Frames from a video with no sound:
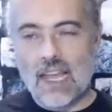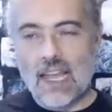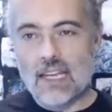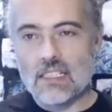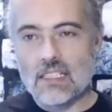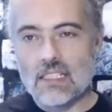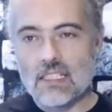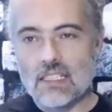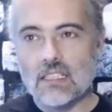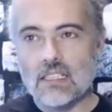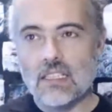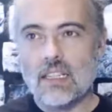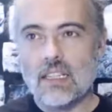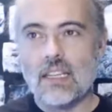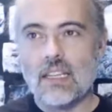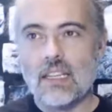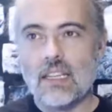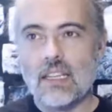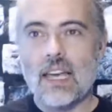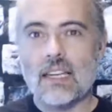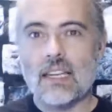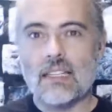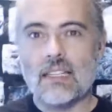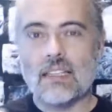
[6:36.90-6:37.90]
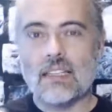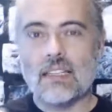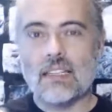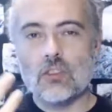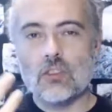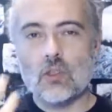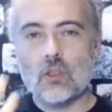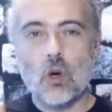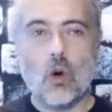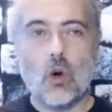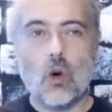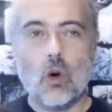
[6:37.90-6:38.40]
next. I can
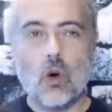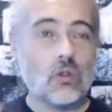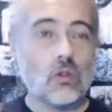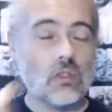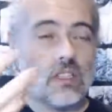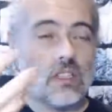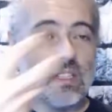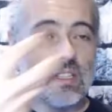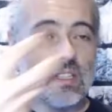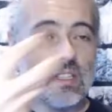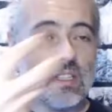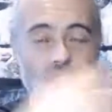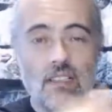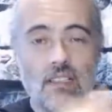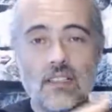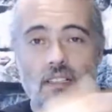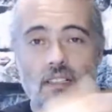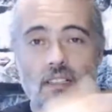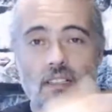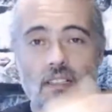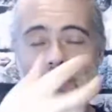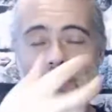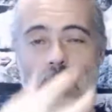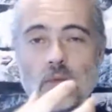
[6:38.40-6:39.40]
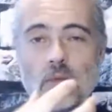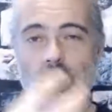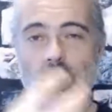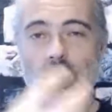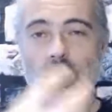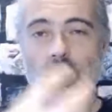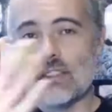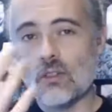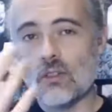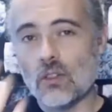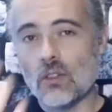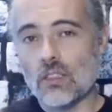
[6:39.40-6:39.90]
then talk through the theory that people
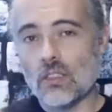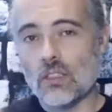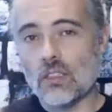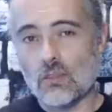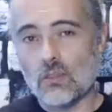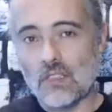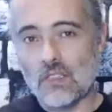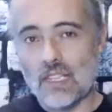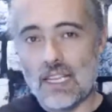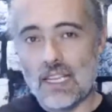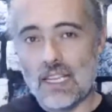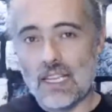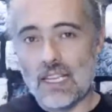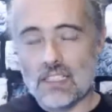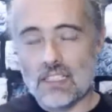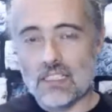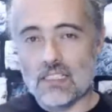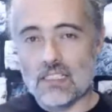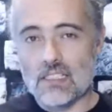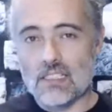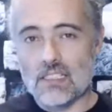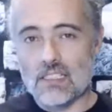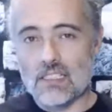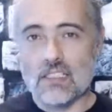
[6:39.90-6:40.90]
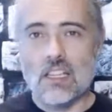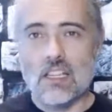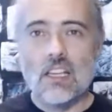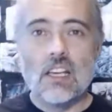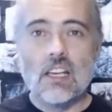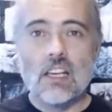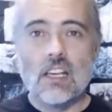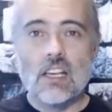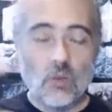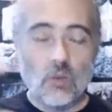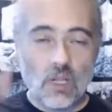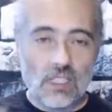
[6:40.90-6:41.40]
need in order to do that exercise.
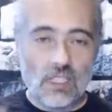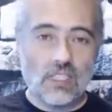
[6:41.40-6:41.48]
So